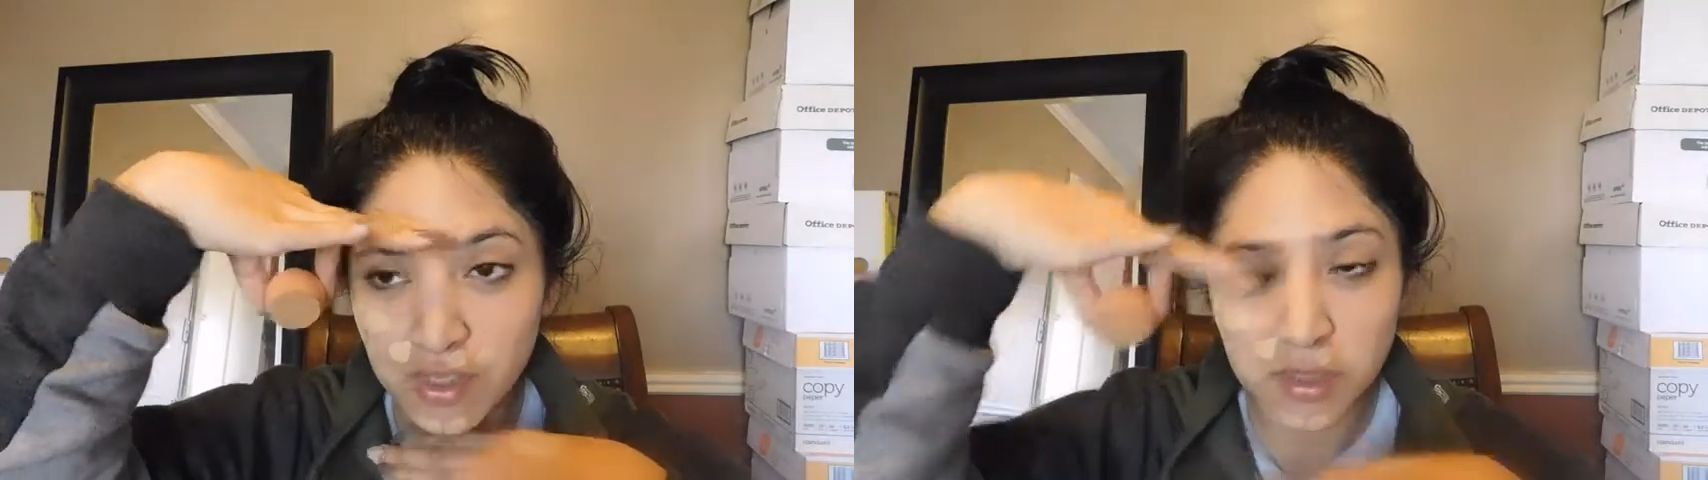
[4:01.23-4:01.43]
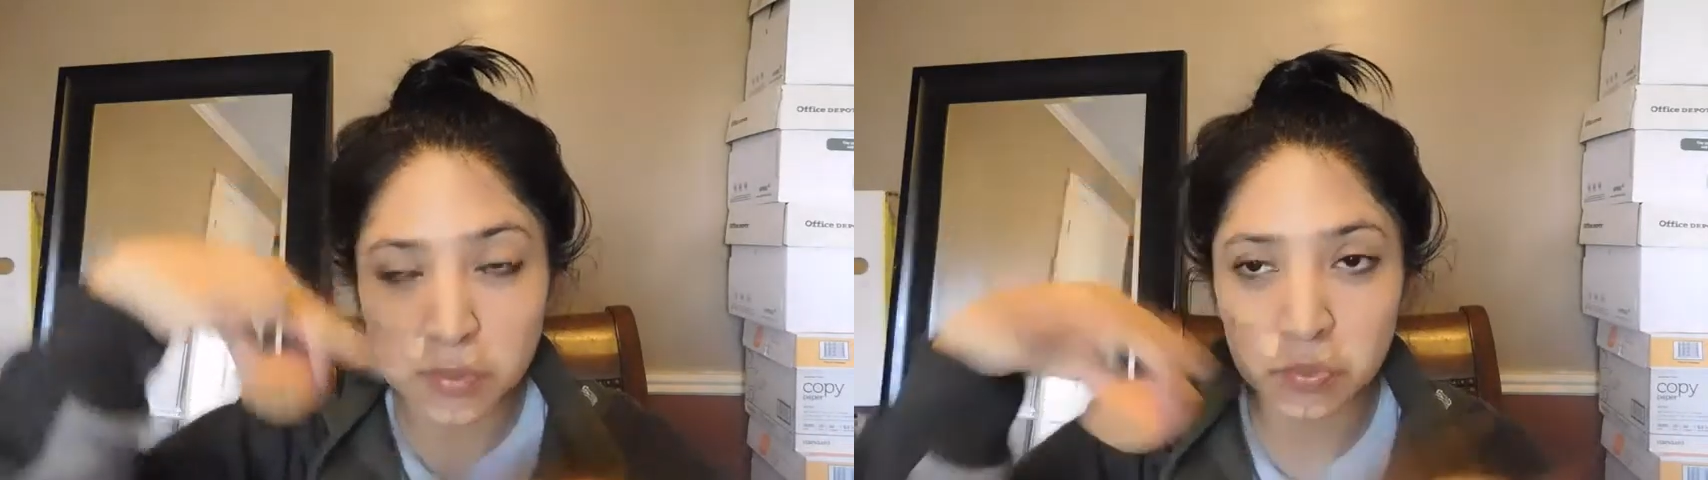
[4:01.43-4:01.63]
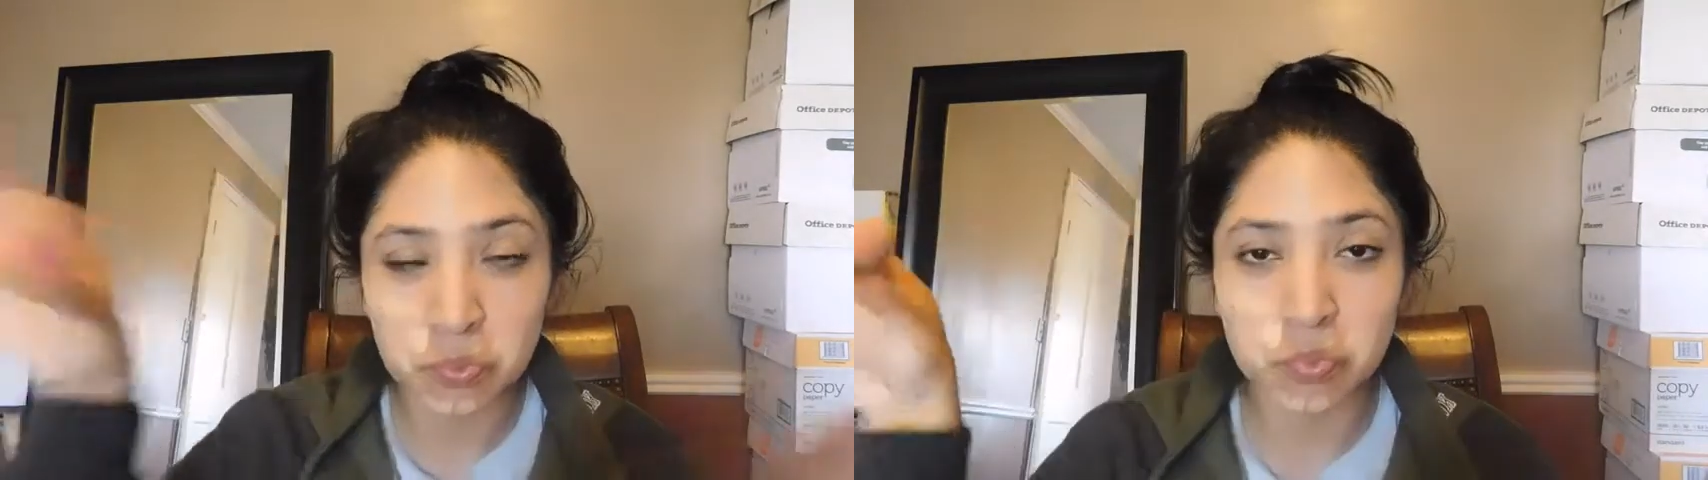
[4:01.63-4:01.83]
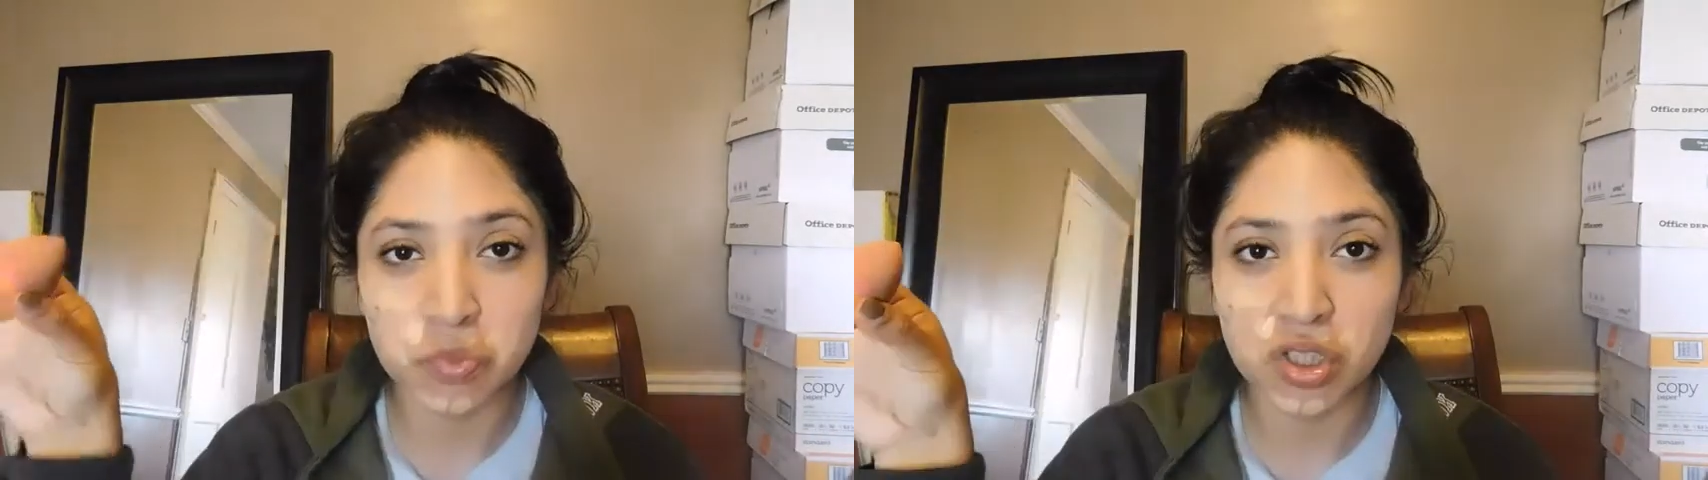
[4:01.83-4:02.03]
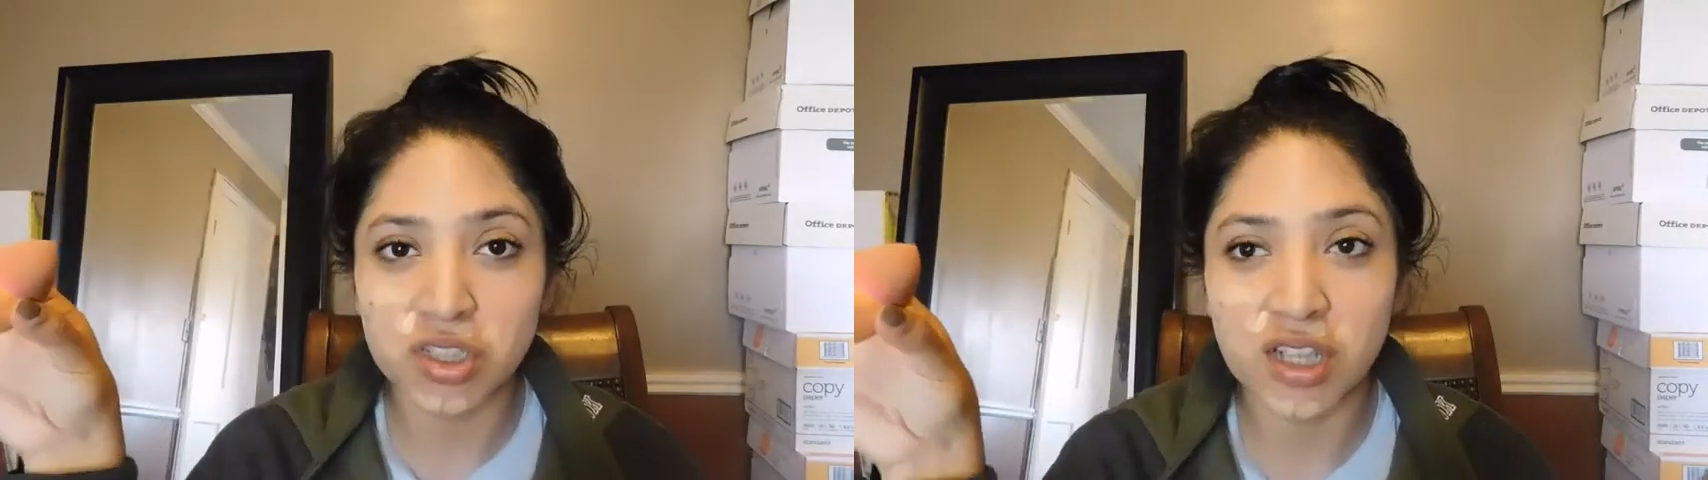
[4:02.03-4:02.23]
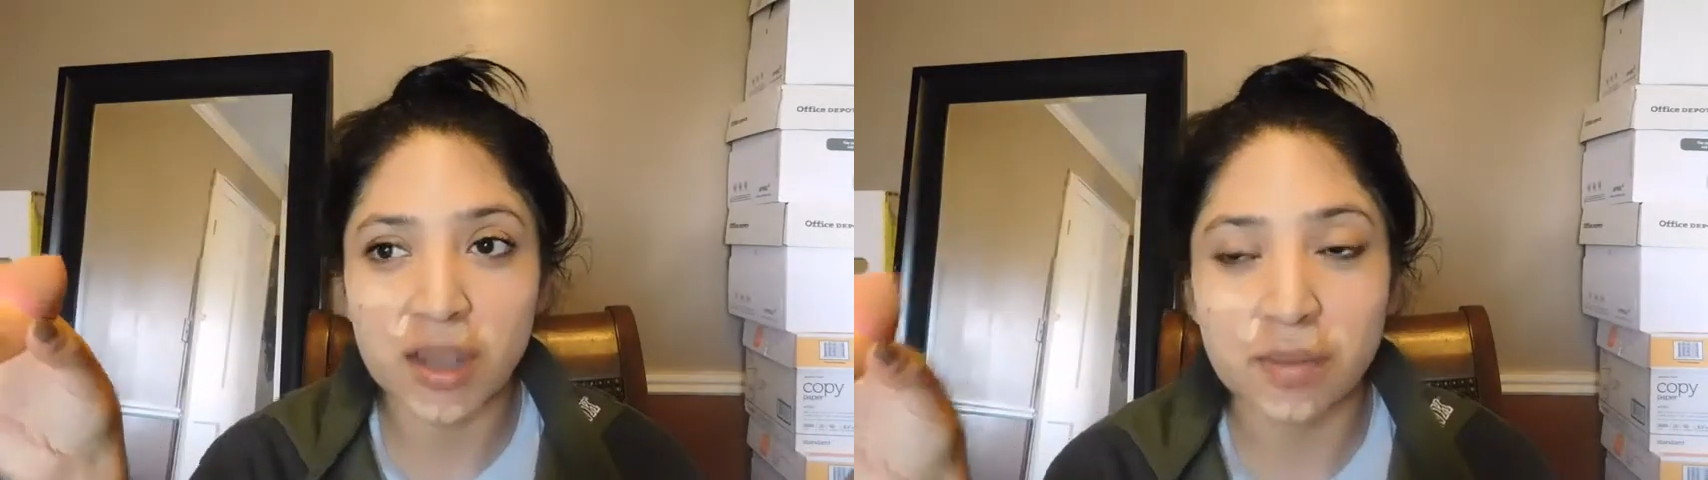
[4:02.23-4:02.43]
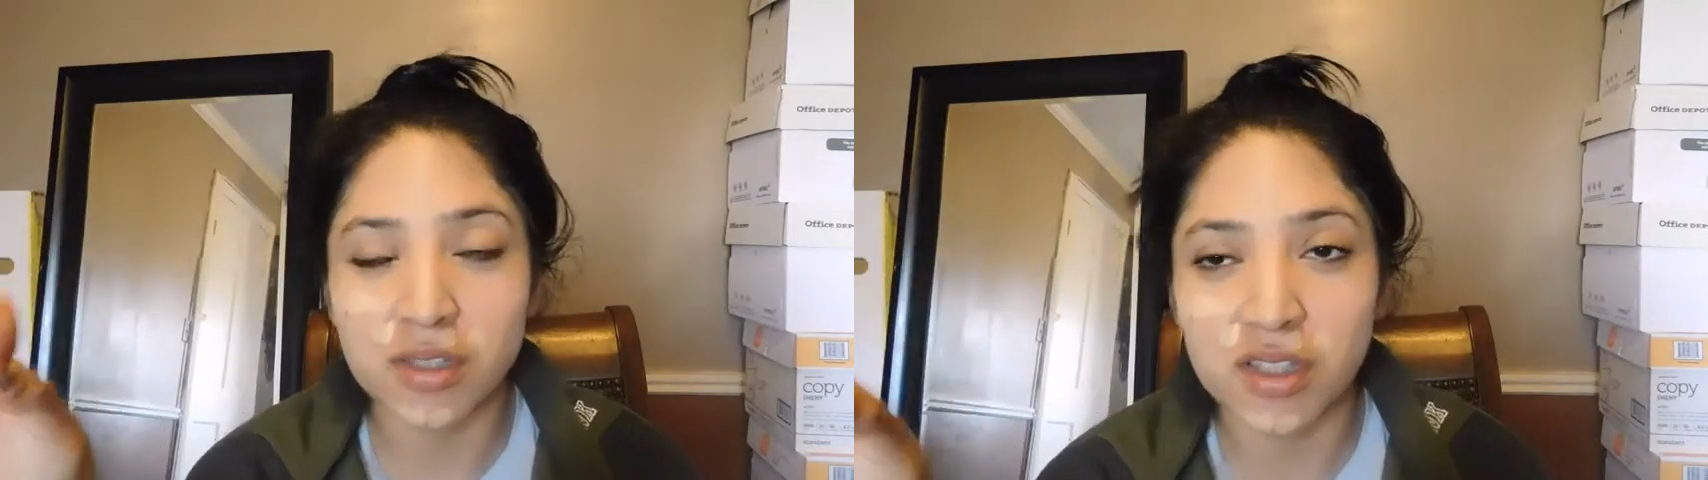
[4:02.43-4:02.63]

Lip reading: Like, doesn't happen.